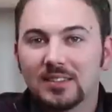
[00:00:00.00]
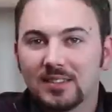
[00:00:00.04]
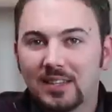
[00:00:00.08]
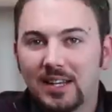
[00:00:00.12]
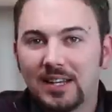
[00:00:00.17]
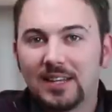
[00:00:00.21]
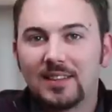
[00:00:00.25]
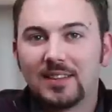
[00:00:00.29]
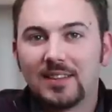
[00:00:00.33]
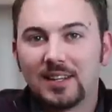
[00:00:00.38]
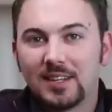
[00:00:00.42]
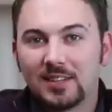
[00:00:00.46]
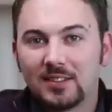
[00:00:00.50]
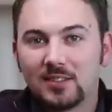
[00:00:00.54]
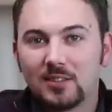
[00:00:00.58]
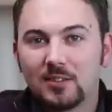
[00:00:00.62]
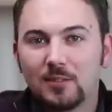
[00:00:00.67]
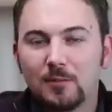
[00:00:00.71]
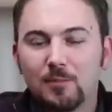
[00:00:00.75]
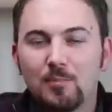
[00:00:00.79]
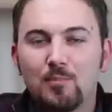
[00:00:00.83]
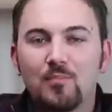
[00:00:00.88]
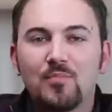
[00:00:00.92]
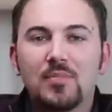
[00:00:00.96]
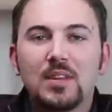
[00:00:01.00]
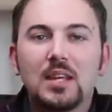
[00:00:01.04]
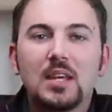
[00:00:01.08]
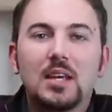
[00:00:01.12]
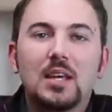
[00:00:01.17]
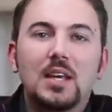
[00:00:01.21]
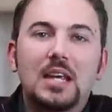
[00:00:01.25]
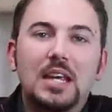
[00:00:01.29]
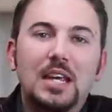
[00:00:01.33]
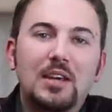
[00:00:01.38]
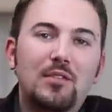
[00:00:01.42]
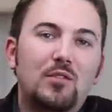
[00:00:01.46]
is like this.
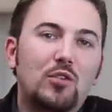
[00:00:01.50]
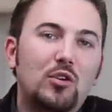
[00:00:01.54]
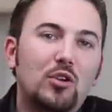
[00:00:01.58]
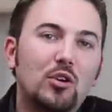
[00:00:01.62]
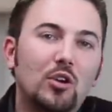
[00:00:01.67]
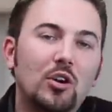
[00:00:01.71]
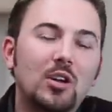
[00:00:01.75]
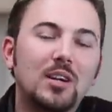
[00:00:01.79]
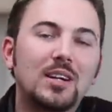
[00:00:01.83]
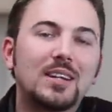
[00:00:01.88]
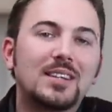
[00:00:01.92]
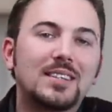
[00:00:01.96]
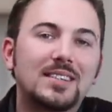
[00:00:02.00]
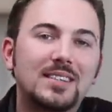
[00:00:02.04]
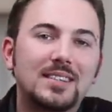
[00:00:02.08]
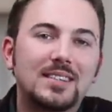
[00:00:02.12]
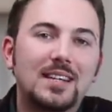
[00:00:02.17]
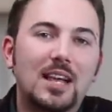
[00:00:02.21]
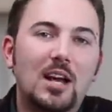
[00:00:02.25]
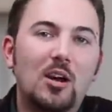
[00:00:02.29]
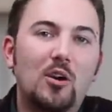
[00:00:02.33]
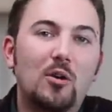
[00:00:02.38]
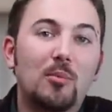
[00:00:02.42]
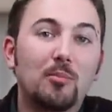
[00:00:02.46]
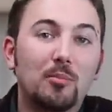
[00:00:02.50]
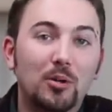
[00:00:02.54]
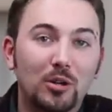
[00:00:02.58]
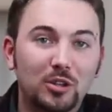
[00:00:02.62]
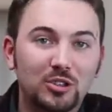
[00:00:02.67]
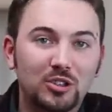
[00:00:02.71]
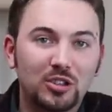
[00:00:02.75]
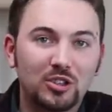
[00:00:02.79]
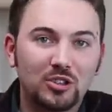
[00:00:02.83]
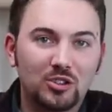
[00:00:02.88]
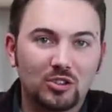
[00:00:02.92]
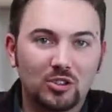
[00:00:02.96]
If you're going to sell
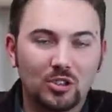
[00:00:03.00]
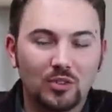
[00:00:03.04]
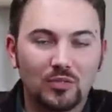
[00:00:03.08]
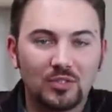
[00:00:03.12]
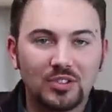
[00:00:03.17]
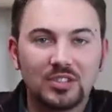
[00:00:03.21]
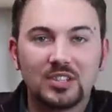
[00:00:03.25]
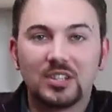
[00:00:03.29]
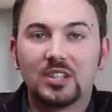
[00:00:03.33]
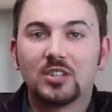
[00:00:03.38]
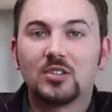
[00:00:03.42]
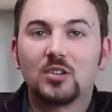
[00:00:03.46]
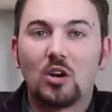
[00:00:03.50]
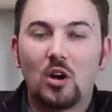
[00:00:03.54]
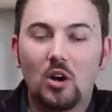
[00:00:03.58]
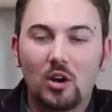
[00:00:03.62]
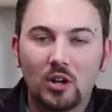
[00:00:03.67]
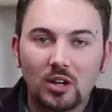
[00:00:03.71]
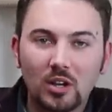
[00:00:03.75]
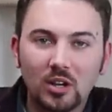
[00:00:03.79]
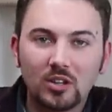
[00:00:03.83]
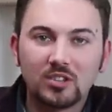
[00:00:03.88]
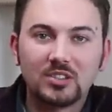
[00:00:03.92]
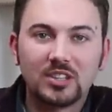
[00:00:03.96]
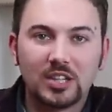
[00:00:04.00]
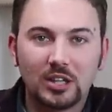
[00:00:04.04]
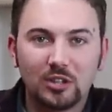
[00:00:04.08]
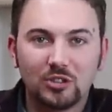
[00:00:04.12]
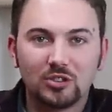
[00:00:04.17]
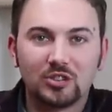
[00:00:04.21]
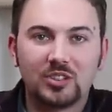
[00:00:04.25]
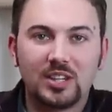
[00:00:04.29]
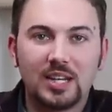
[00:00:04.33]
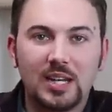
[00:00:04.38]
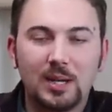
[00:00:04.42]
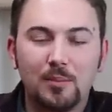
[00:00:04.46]
merchant services on our
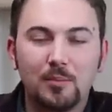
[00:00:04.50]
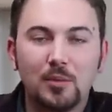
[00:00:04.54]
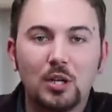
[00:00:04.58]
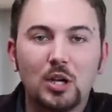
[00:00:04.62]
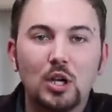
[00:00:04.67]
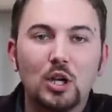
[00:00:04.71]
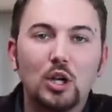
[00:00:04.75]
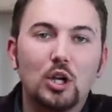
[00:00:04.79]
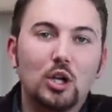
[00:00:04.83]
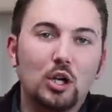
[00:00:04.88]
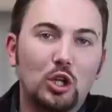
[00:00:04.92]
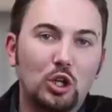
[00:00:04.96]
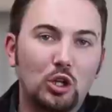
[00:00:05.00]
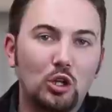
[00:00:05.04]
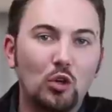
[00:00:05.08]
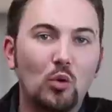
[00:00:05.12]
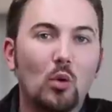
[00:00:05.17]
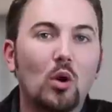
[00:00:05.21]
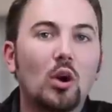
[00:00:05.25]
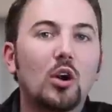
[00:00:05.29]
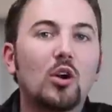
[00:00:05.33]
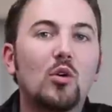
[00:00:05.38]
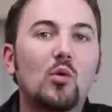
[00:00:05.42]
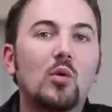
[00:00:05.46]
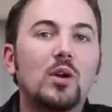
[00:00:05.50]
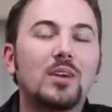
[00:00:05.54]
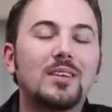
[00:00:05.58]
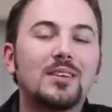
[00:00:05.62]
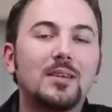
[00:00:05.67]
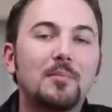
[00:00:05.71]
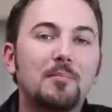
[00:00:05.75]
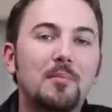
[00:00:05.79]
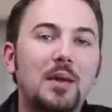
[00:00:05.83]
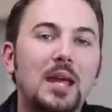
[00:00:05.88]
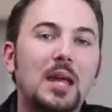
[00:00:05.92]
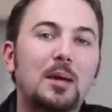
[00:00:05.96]
sales team, you are going
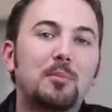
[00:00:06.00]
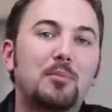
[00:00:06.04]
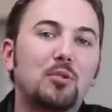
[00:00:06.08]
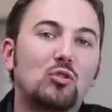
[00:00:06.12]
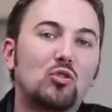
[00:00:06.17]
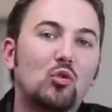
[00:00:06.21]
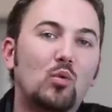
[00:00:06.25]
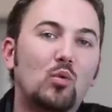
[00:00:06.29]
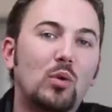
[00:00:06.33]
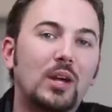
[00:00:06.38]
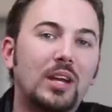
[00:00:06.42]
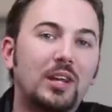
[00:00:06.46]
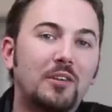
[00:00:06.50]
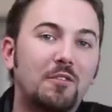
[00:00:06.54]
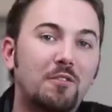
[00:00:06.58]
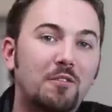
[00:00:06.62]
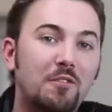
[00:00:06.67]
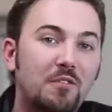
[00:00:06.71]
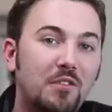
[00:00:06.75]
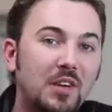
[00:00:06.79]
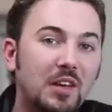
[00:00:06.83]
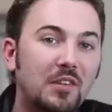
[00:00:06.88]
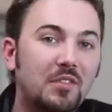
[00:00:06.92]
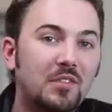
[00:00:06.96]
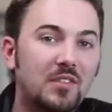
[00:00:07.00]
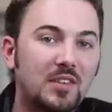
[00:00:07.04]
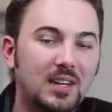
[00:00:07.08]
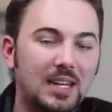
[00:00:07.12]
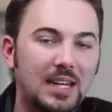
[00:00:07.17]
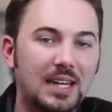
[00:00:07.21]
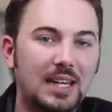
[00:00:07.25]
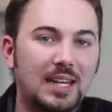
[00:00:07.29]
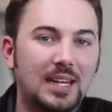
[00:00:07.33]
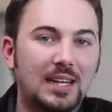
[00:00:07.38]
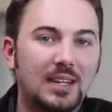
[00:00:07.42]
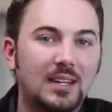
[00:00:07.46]
to make between
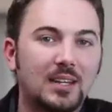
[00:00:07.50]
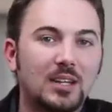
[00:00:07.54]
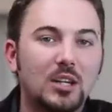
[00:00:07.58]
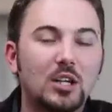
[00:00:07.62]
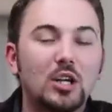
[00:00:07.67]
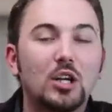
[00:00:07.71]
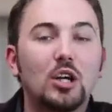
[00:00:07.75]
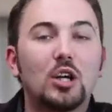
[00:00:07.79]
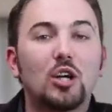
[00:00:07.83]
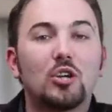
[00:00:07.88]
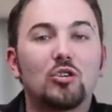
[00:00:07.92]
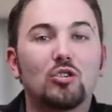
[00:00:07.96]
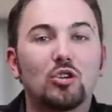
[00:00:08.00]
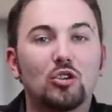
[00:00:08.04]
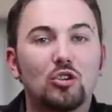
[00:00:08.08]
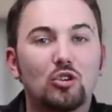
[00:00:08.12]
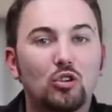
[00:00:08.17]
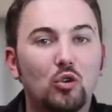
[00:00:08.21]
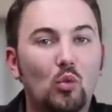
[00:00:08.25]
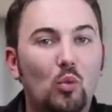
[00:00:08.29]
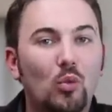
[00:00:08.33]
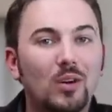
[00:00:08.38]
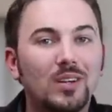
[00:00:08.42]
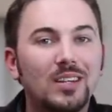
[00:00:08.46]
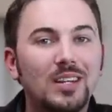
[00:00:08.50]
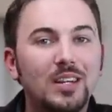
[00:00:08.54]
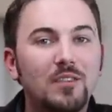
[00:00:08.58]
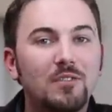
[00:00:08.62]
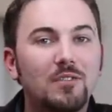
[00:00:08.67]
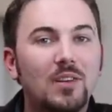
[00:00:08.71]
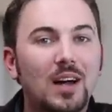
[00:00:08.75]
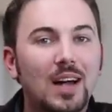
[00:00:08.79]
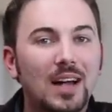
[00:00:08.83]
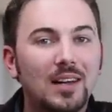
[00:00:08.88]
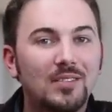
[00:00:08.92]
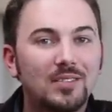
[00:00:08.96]
fifteen to
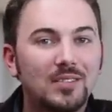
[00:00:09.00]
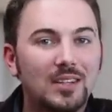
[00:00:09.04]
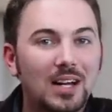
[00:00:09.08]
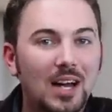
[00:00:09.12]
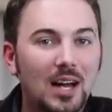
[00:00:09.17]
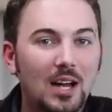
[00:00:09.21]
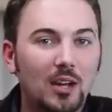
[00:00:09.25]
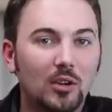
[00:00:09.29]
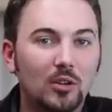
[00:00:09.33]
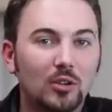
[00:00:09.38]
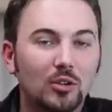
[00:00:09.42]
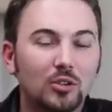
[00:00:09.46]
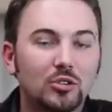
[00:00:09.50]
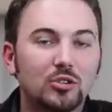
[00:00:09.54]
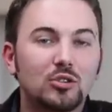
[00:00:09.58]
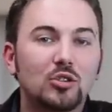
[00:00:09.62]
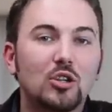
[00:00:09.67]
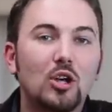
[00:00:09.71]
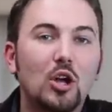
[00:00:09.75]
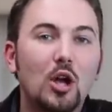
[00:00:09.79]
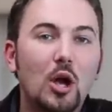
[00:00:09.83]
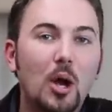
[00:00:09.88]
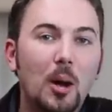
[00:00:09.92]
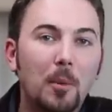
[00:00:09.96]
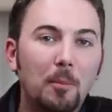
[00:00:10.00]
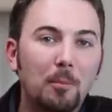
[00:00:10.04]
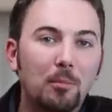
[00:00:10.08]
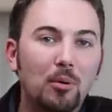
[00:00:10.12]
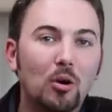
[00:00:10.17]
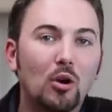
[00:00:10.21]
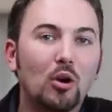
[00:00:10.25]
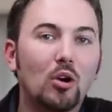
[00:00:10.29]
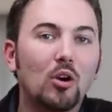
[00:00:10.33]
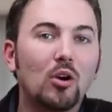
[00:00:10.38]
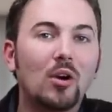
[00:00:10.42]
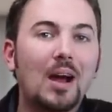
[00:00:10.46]
twenty-five dollars
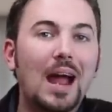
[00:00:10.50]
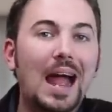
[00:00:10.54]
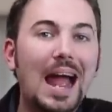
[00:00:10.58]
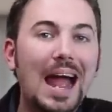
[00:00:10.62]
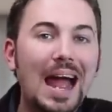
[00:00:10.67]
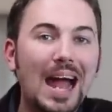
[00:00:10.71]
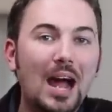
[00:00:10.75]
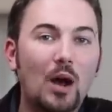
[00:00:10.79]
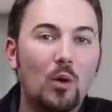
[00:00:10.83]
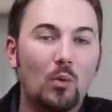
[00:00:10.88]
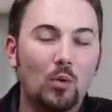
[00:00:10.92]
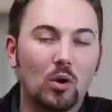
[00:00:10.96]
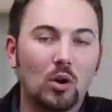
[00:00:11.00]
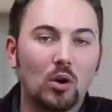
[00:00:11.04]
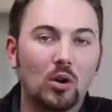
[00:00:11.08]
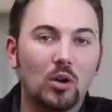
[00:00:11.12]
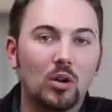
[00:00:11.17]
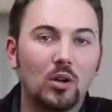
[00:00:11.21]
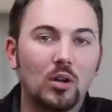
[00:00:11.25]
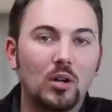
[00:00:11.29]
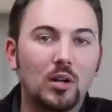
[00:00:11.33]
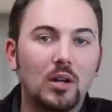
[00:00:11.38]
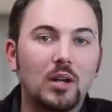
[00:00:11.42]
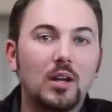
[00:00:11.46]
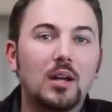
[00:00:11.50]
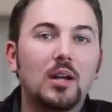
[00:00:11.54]
per hour